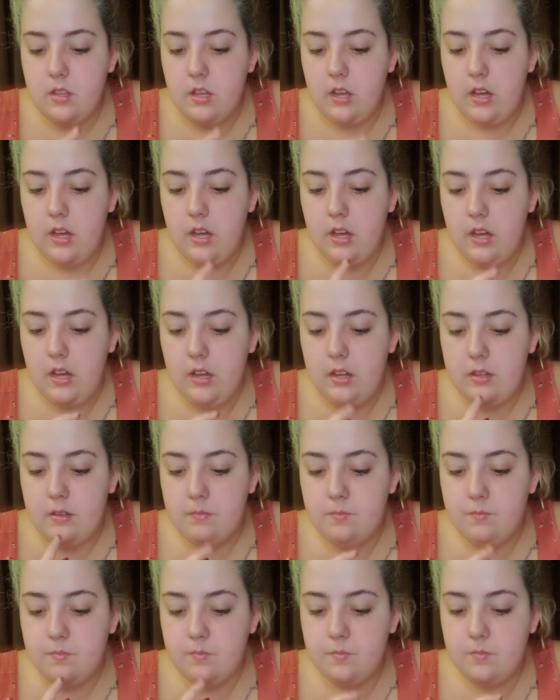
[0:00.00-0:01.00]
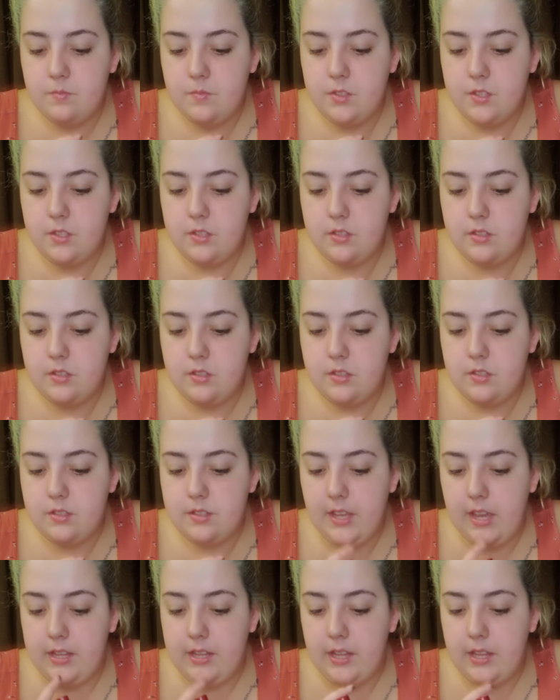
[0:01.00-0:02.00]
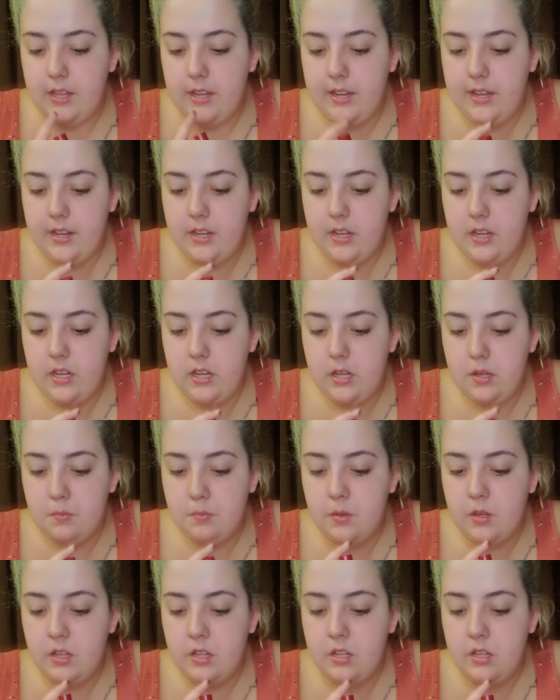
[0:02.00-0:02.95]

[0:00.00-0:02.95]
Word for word: um, daily lineup,